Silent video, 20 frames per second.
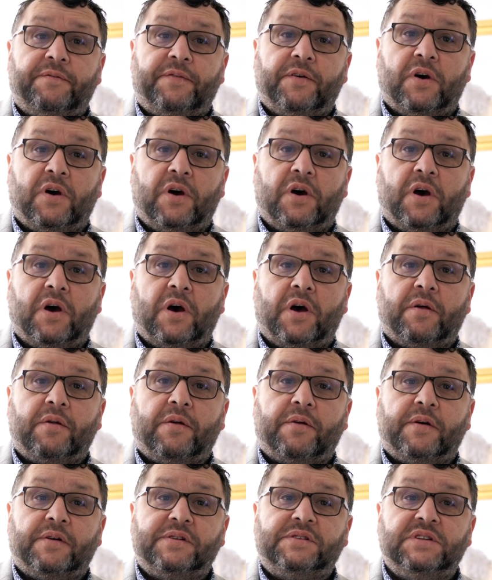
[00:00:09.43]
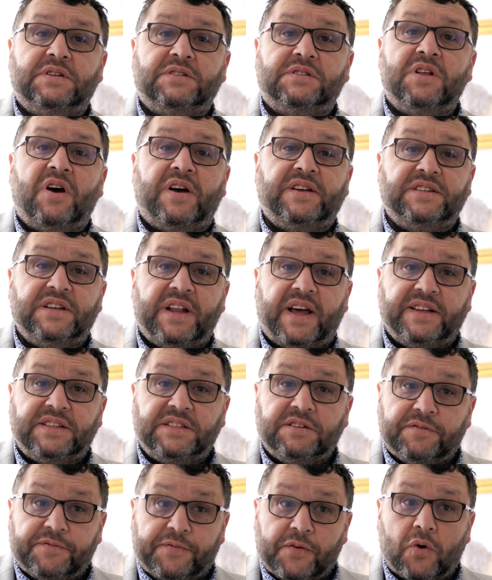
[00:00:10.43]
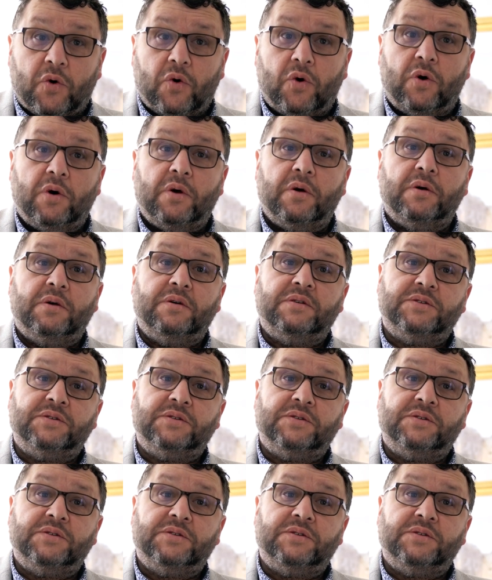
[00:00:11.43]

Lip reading: for since 1984,